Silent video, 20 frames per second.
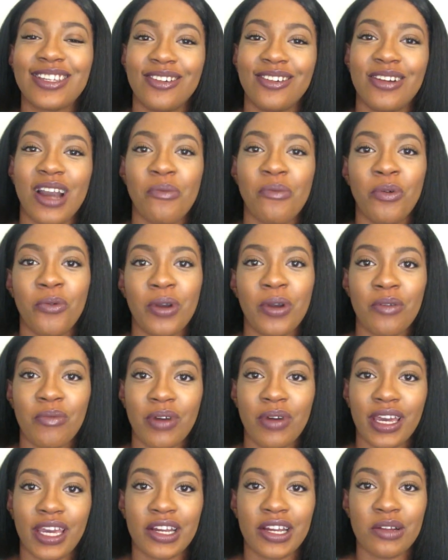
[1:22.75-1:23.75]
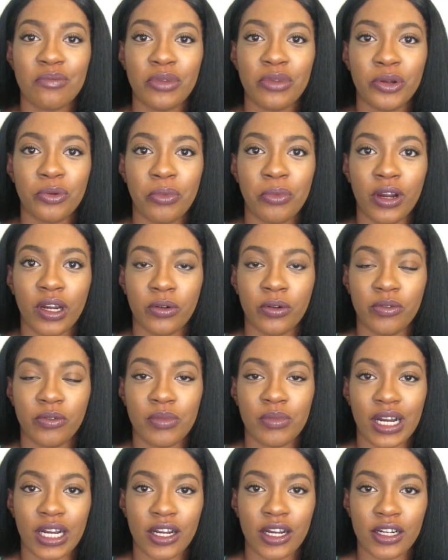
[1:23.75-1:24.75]
so I've been wearing my hair in the middle part with
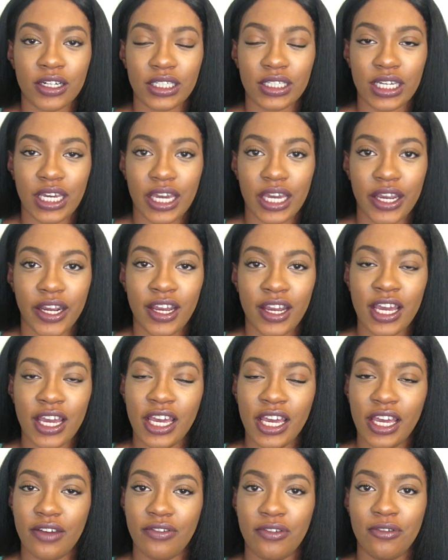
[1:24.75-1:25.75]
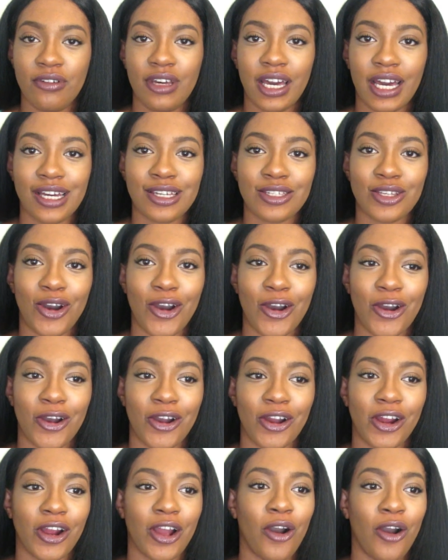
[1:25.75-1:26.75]
my curly hair. If you guys
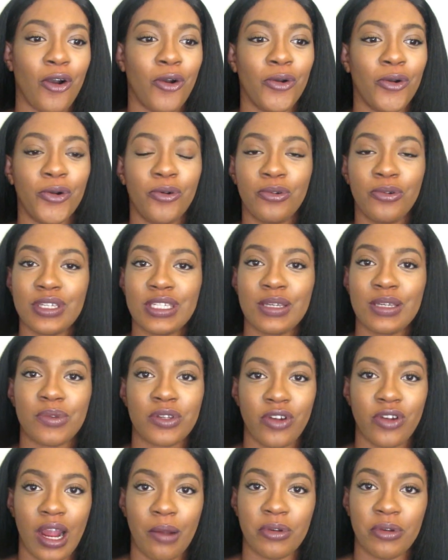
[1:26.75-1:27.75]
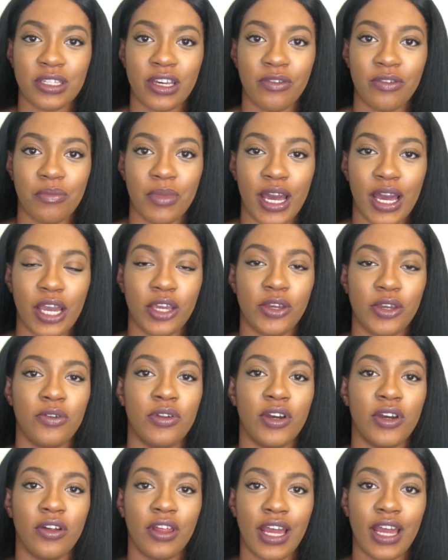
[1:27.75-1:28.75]
are old subscribers of mine, you
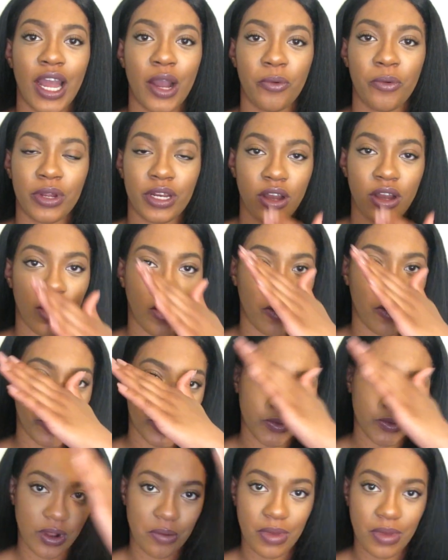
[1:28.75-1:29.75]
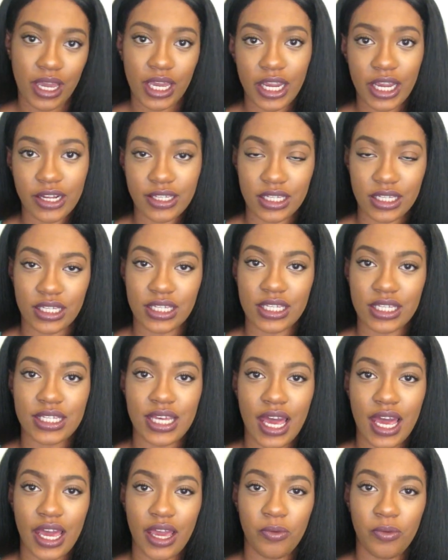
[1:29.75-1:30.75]
know that I would always wear my hair to the
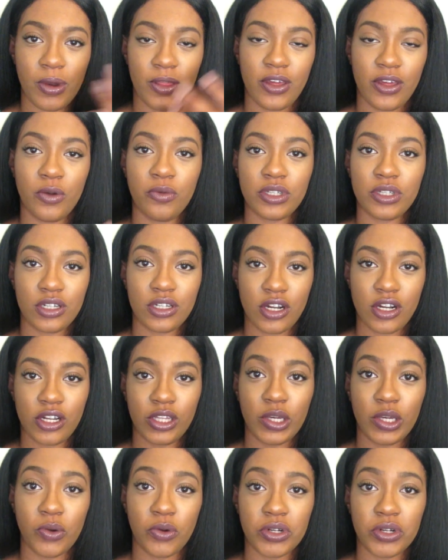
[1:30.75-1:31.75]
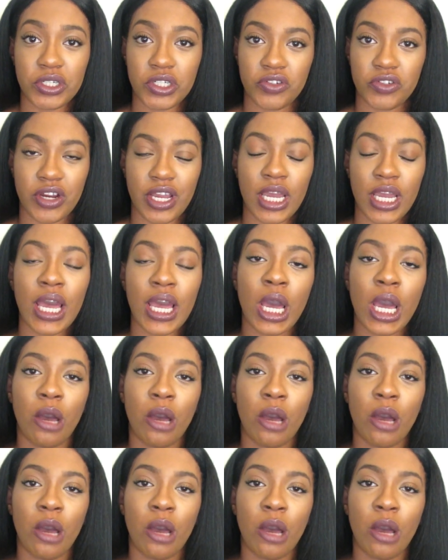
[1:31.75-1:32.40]
side, whether it was curly or straight.